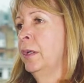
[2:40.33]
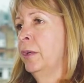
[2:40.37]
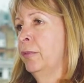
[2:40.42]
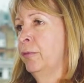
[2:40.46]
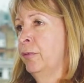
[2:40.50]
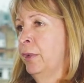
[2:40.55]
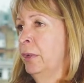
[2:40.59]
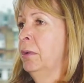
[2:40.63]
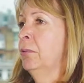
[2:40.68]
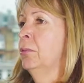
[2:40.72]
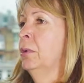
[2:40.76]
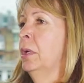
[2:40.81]

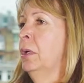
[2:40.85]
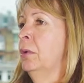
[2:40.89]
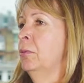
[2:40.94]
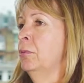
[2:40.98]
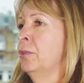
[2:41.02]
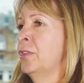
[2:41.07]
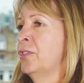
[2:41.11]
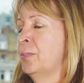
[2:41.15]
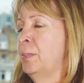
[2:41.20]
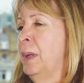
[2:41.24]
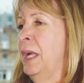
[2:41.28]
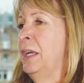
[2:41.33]
very well
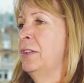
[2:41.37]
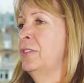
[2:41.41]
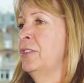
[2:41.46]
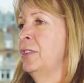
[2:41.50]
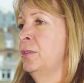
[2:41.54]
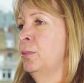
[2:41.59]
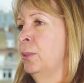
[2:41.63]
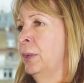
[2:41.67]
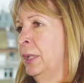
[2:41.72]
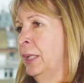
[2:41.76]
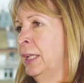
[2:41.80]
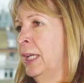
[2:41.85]

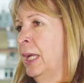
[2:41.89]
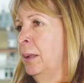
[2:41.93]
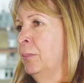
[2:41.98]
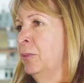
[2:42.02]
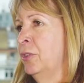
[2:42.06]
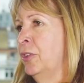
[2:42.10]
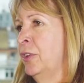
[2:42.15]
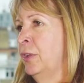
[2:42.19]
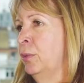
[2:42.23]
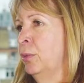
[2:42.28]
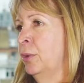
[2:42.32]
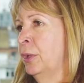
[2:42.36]
respected when they came
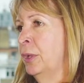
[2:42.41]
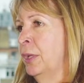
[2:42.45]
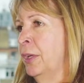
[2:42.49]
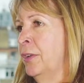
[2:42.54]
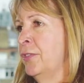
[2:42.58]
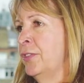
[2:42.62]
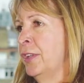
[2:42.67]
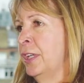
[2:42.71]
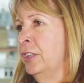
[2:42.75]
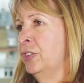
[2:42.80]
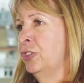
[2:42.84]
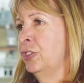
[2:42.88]
into the
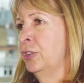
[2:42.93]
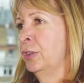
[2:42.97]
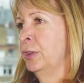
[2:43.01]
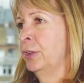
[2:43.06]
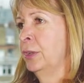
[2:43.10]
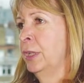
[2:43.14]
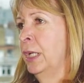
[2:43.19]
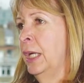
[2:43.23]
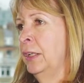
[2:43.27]
organisation